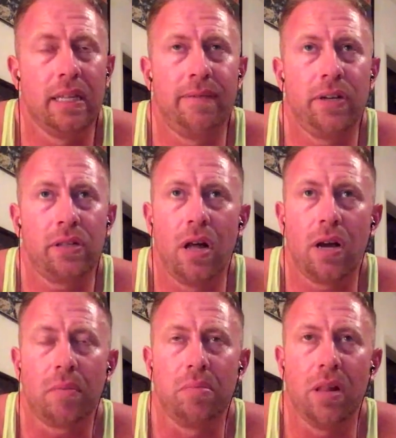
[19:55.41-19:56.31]
11
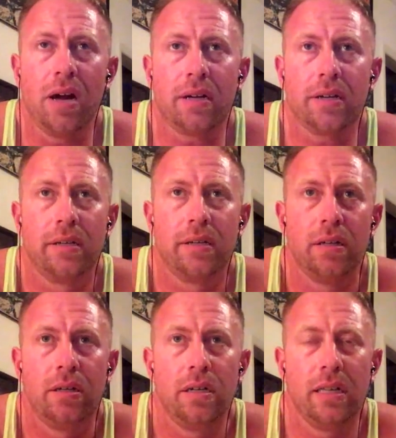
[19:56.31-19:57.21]
o'clock block,
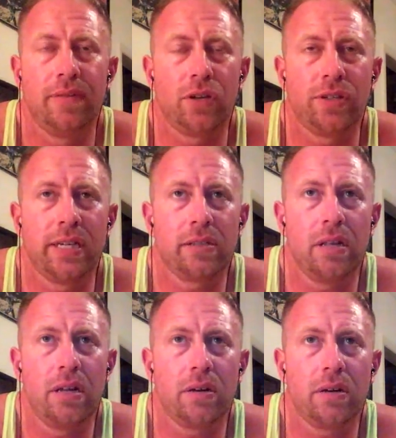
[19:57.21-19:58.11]
11 or 10
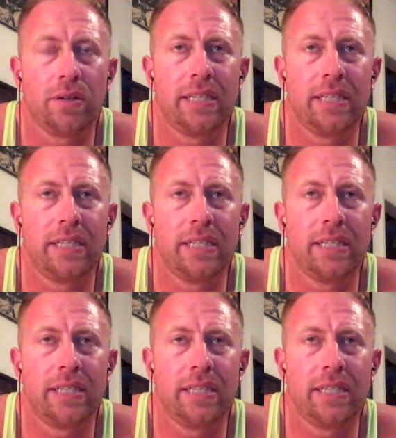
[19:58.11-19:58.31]
o'clock